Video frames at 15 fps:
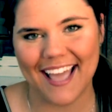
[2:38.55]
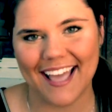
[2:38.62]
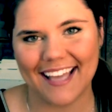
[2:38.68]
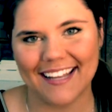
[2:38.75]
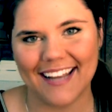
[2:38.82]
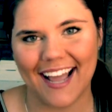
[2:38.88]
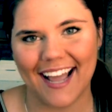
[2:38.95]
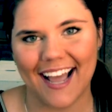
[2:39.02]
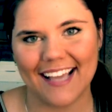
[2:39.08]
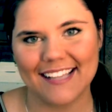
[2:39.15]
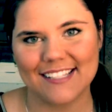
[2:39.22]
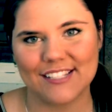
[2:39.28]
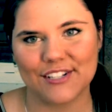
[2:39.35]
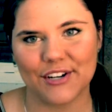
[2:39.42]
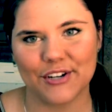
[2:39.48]
and I
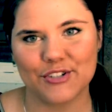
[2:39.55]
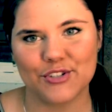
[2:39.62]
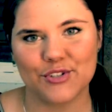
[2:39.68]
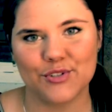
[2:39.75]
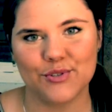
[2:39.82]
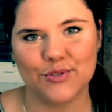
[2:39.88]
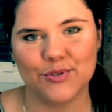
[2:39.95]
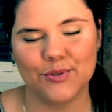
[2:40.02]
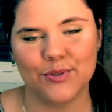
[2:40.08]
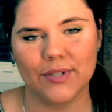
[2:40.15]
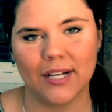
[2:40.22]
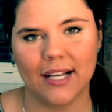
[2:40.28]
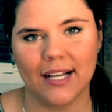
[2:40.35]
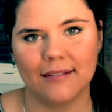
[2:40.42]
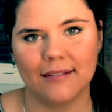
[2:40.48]
start to